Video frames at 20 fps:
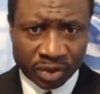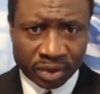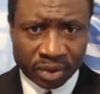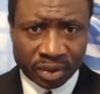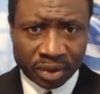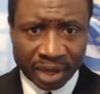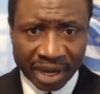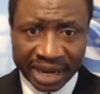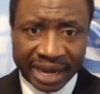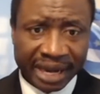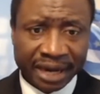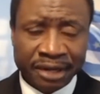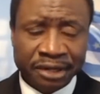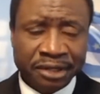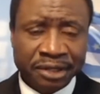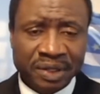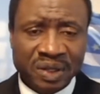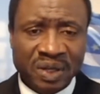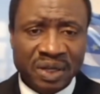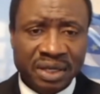
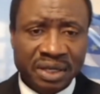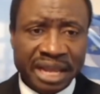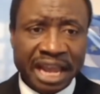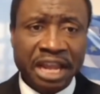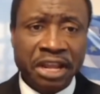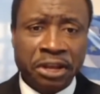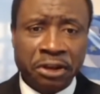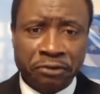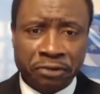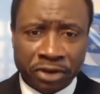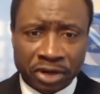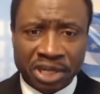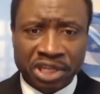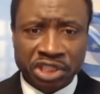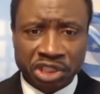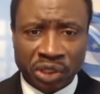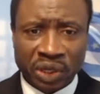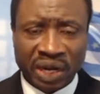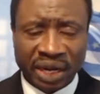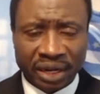Again, thank you for
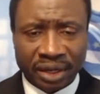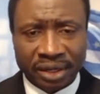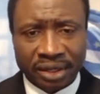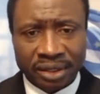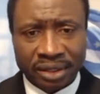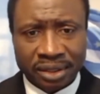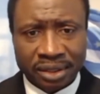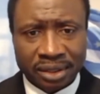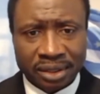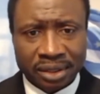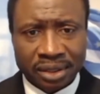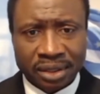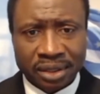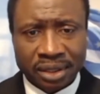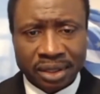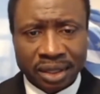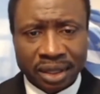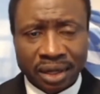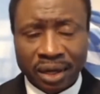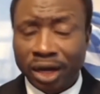listening.
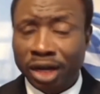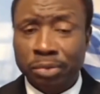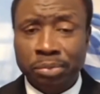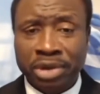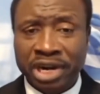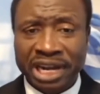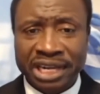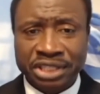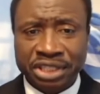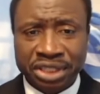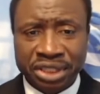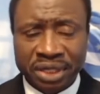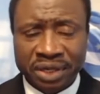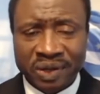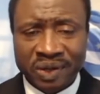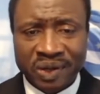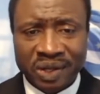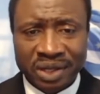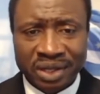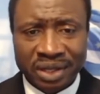God bless.
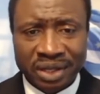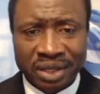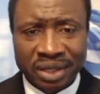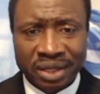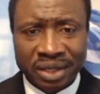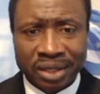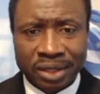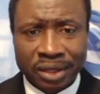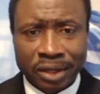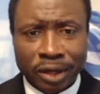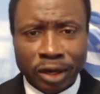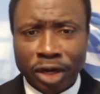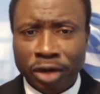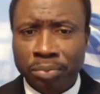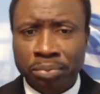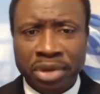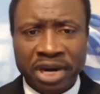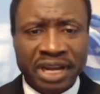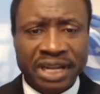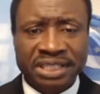God
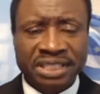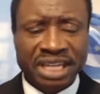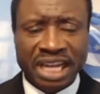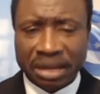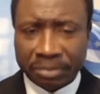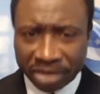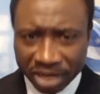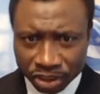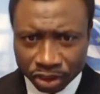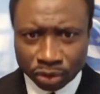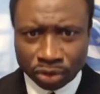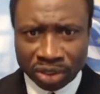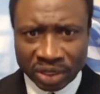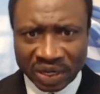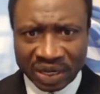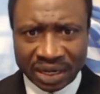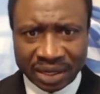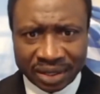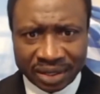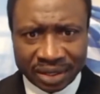bless
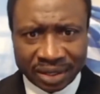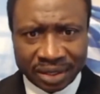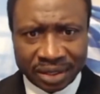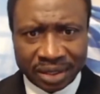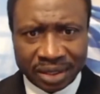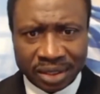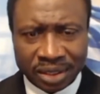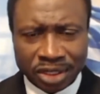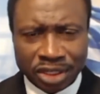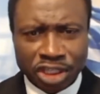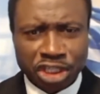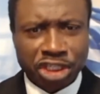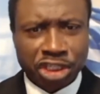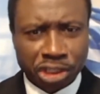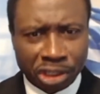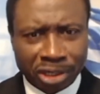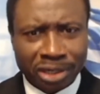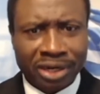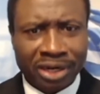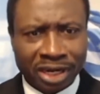Ambazonia.
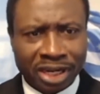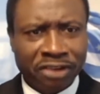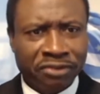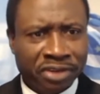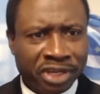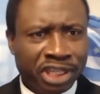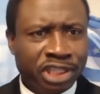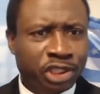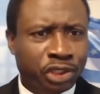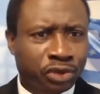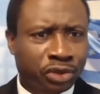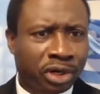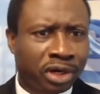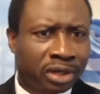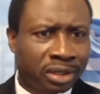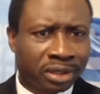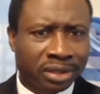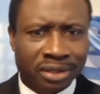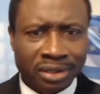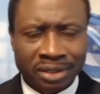Short live this
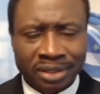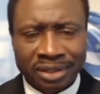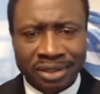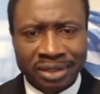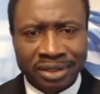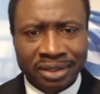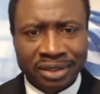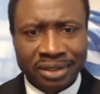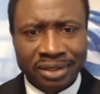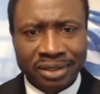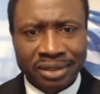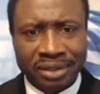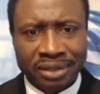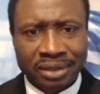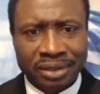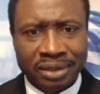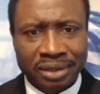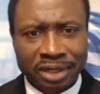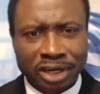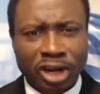struggle.
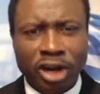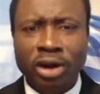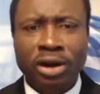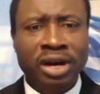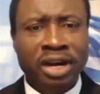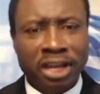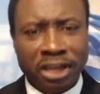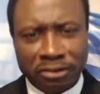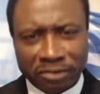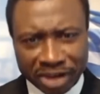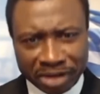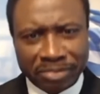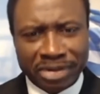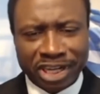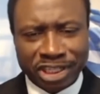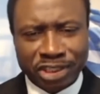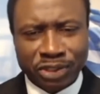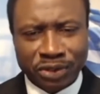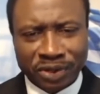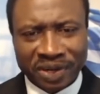Long live
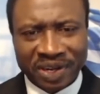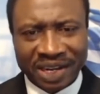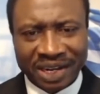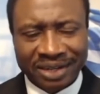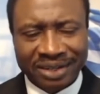Ambazonia.